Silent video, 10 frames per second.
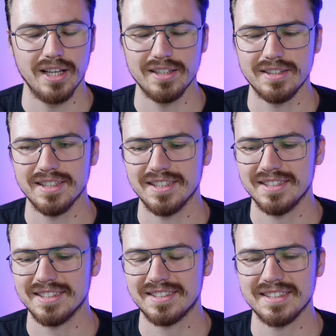
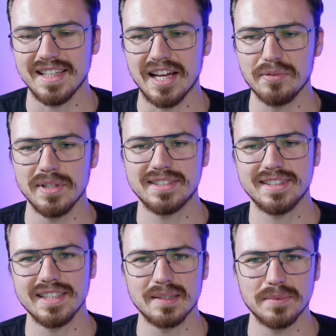This this argument
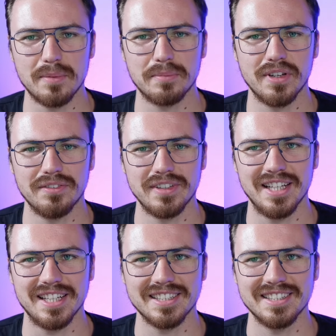still comes up, I feel
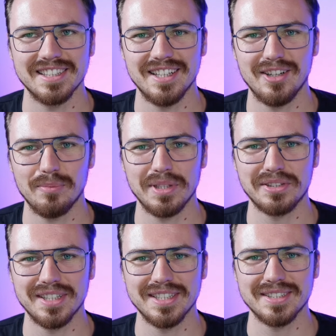like. Oh,
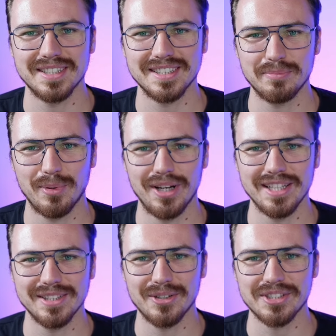Bitcoin is, yeah. is boiling the
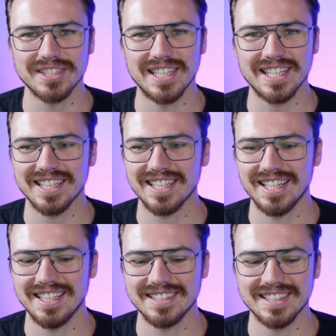oceans. Like yeah. it,